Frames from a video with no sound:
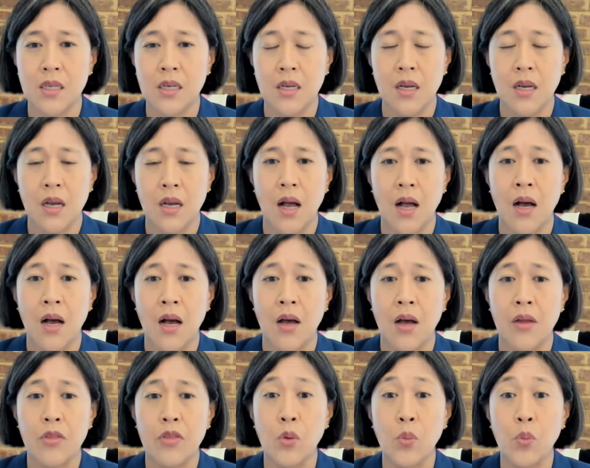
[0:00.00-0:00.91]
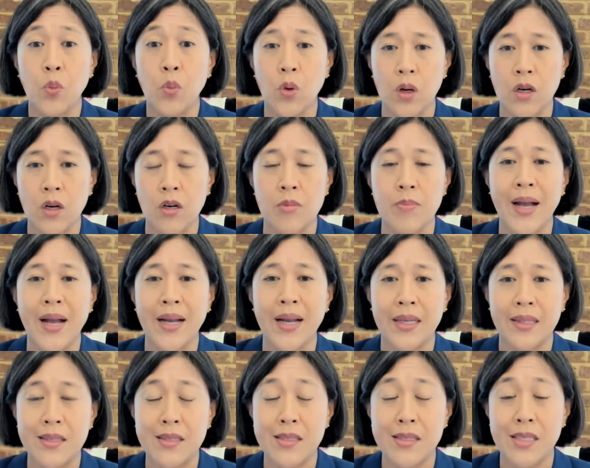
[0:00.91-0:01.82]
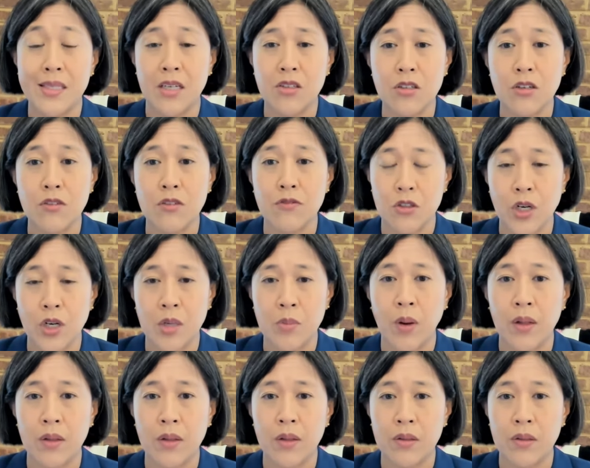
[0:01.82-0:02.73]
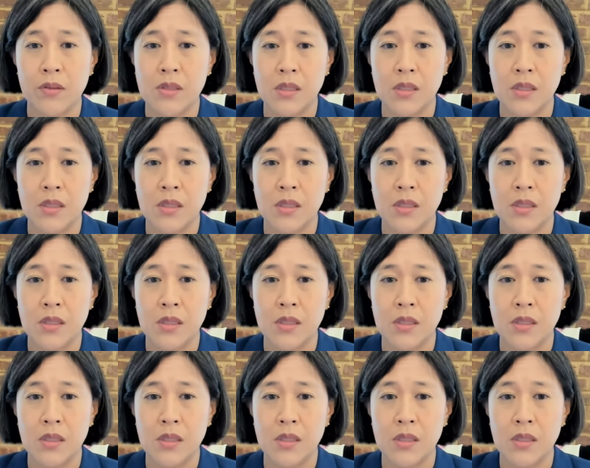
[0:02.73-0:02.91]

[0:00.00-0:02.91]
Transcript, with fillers: uh, the worker back at the center of our trade policies.